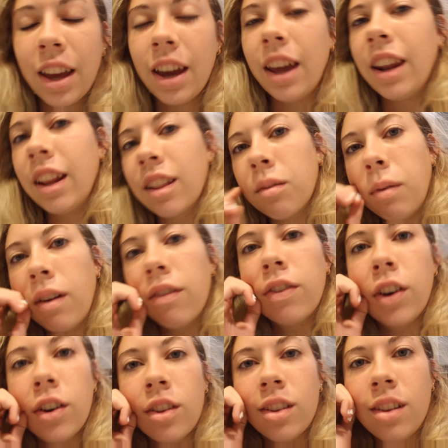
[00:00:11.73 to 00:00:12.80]
and it's my
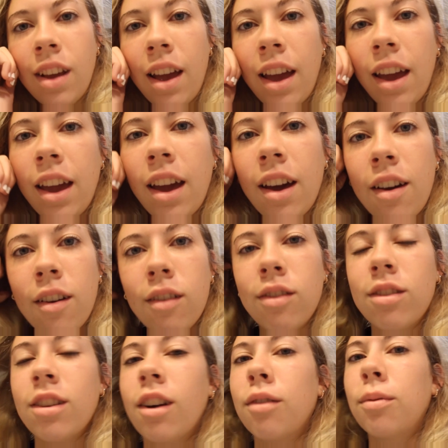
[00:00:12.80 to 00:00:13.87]
first day of
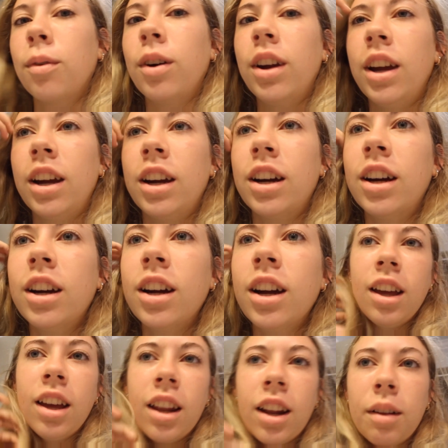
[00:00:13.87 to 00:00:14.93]
sophomore year
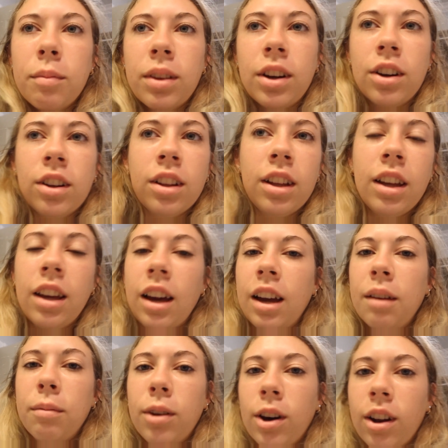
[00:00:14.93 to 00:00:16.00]
and I'm literally, I
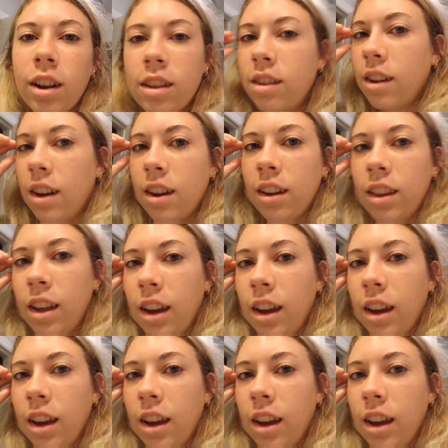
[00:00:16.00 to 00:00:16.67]
am not excited